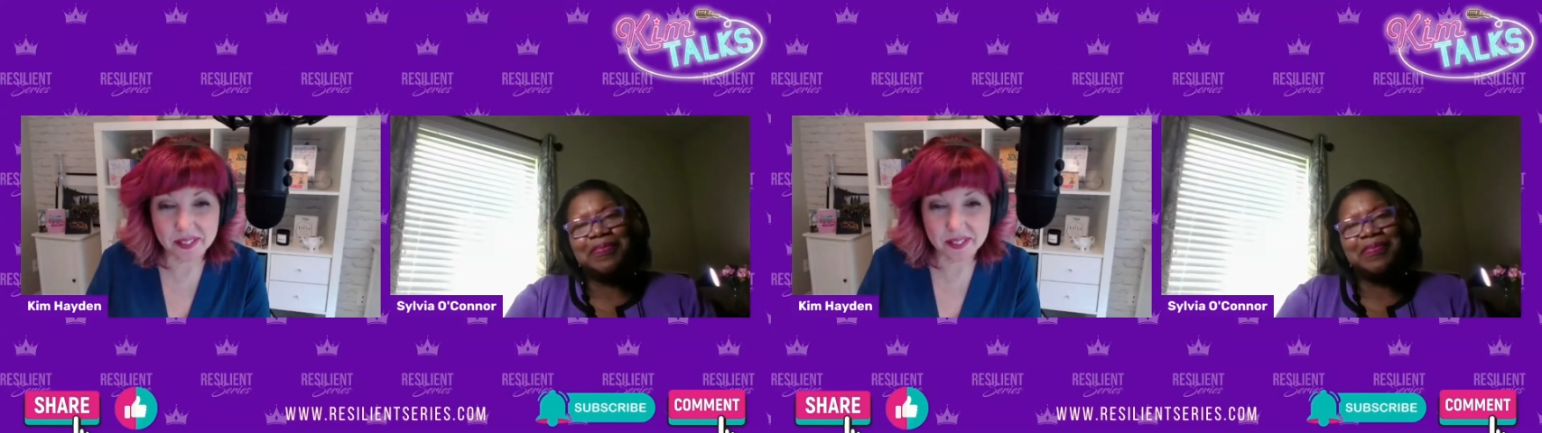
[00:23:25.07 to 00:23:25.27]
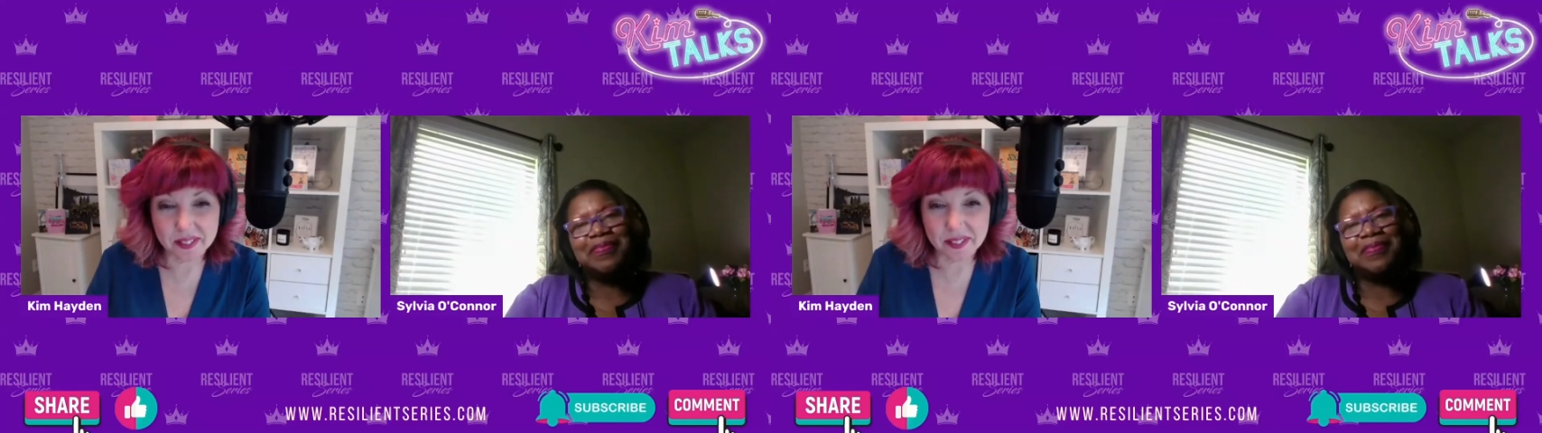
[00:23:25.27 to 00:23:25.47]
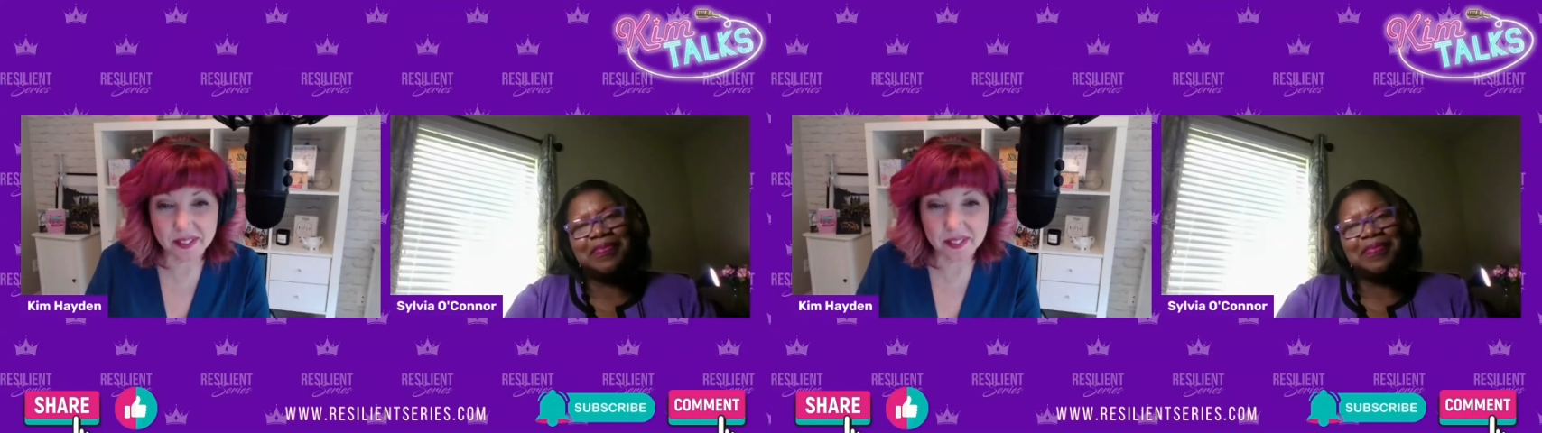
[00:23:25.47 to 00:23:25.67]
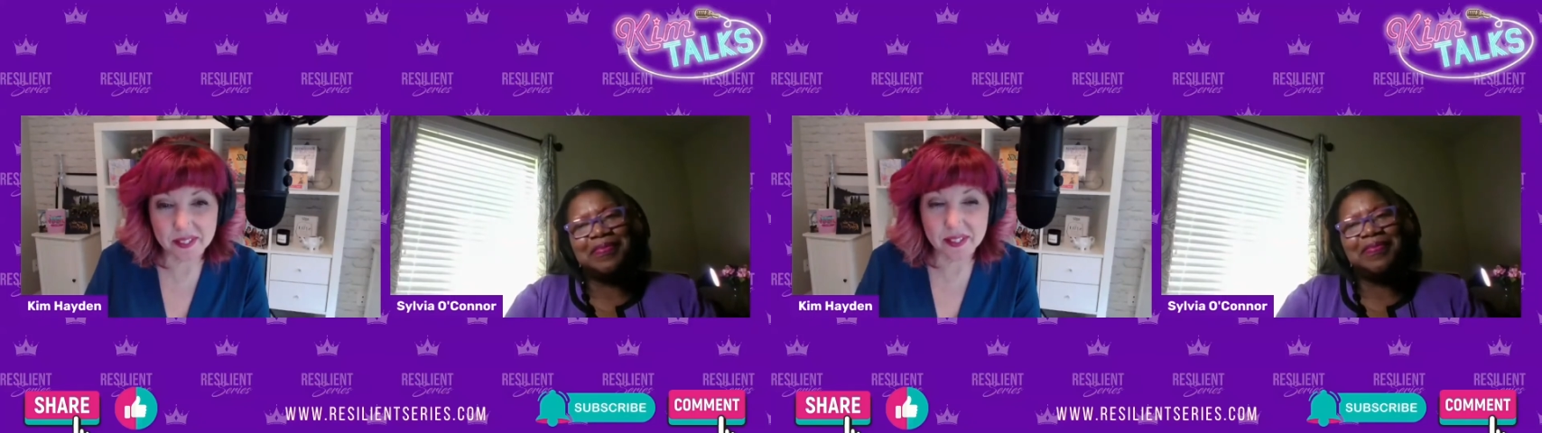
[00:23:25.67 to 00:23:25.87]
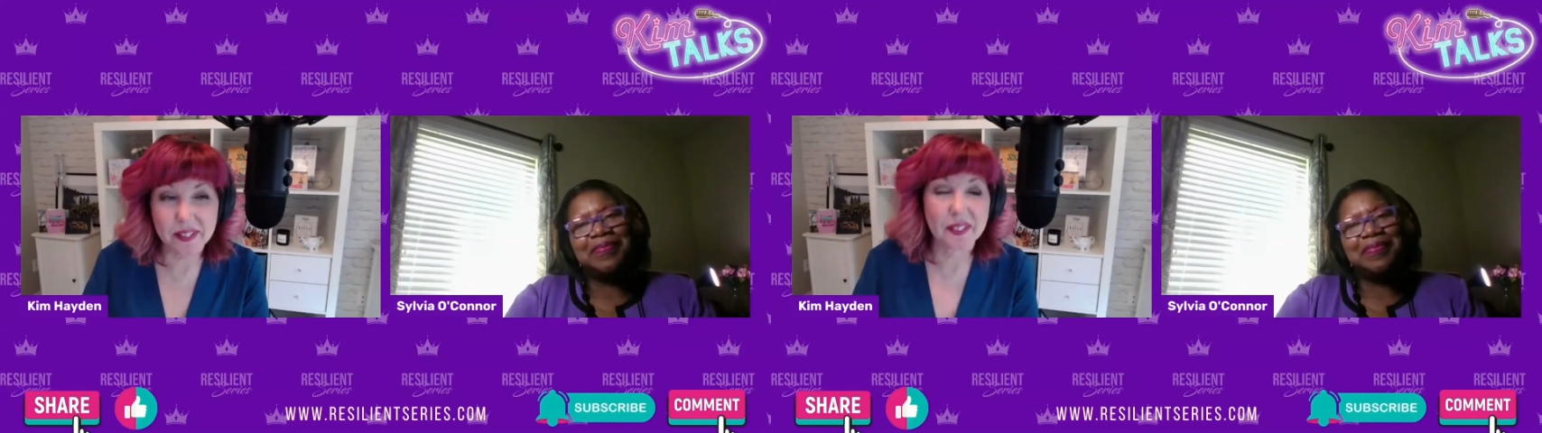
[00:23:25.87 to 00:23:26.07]

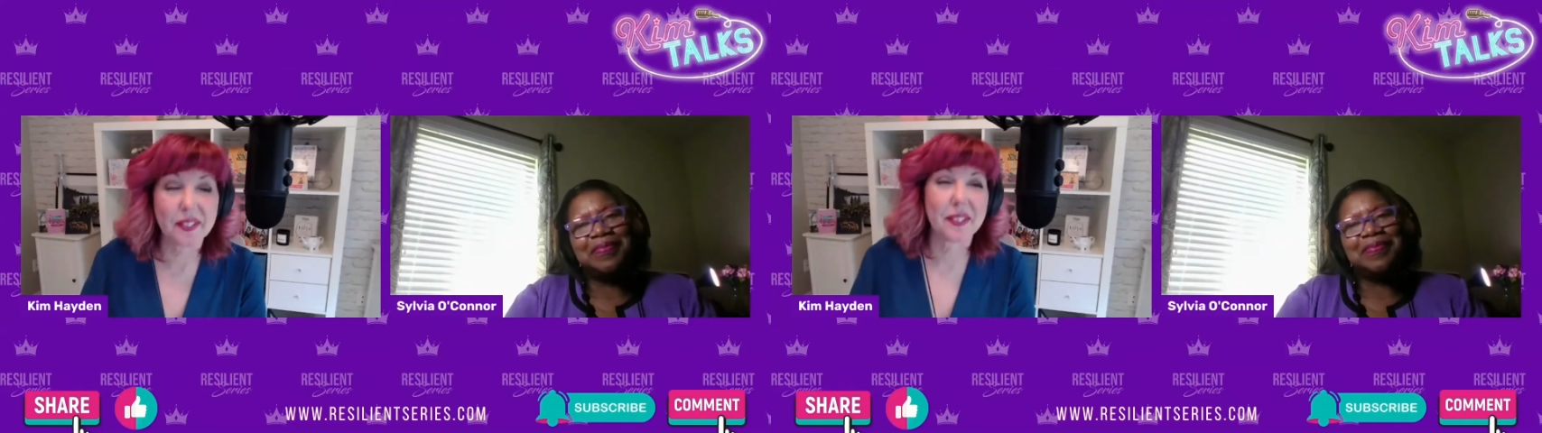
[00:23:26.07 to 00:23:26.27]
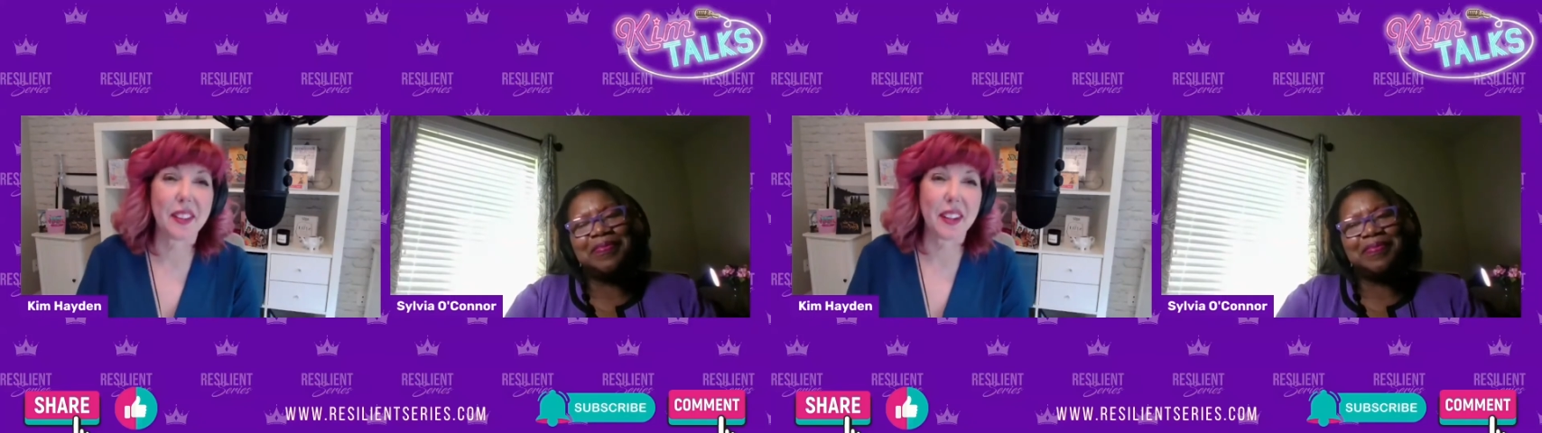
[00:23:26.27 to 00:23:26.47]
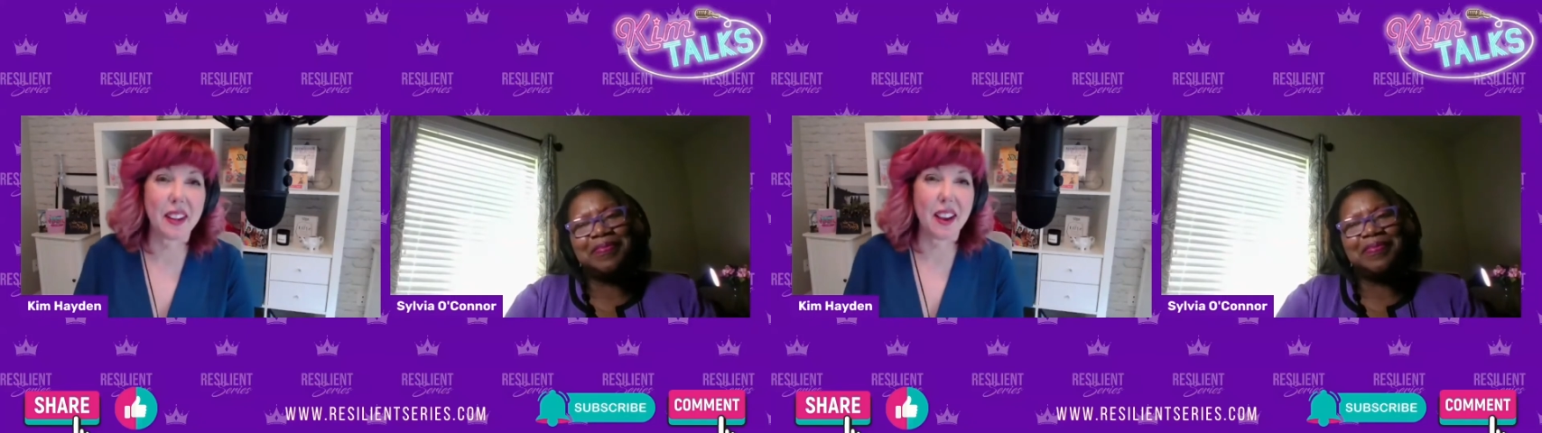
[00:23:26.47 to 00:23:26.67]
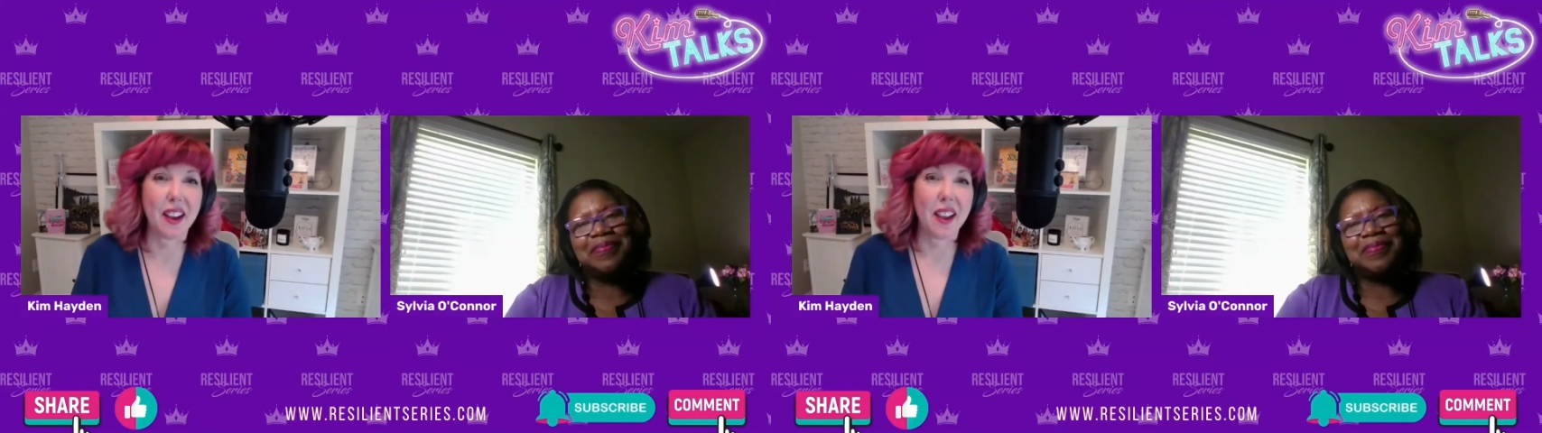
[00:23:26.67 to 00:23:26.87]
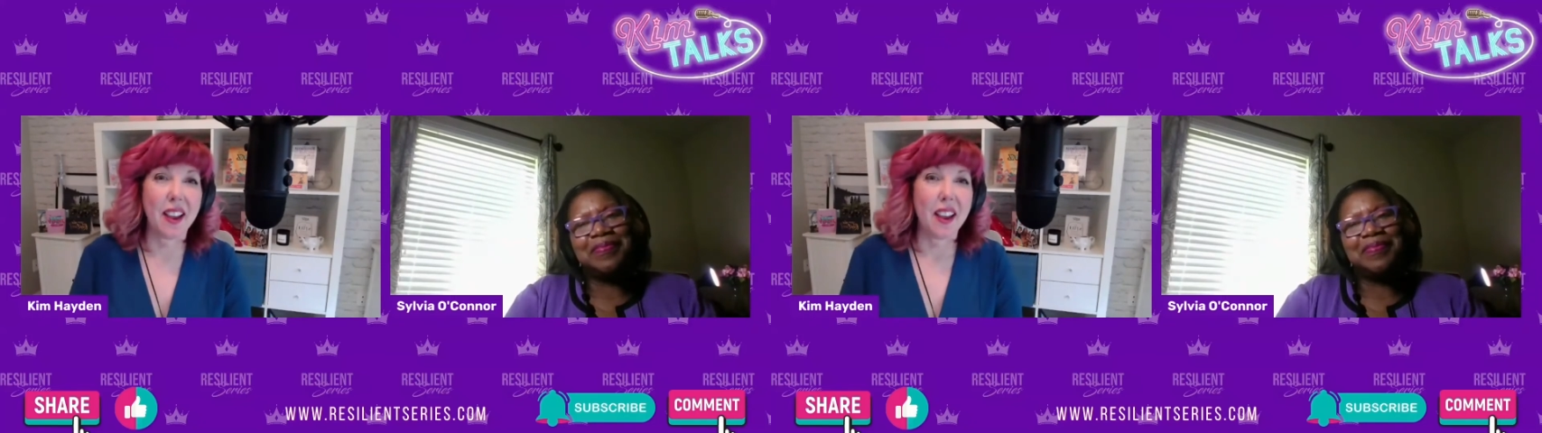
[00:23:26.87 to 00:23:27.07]

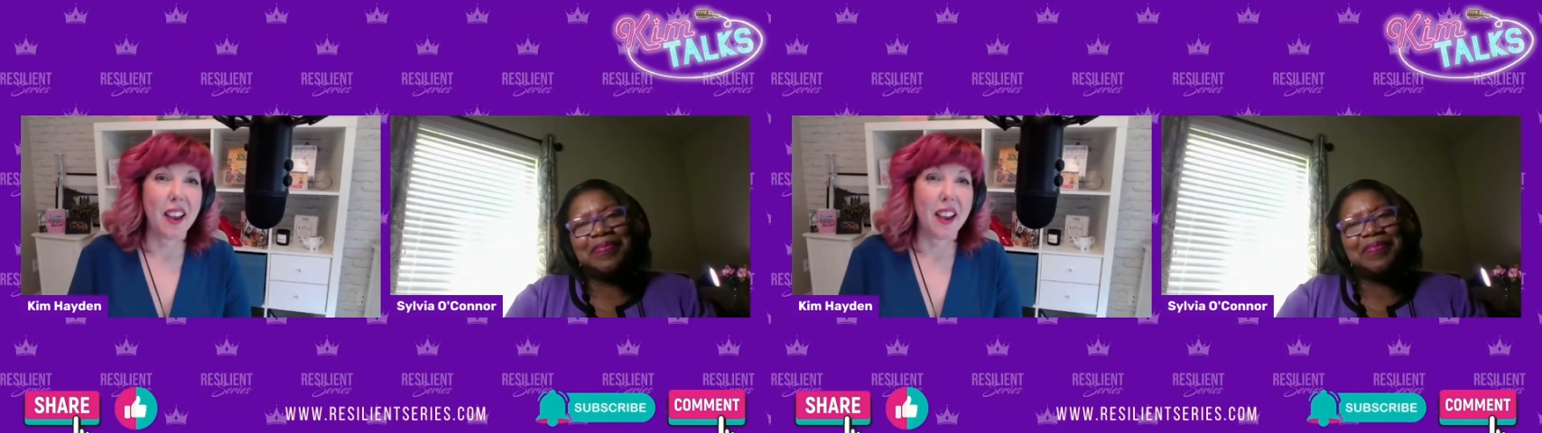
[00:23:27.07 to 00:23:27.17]
Nothing is said.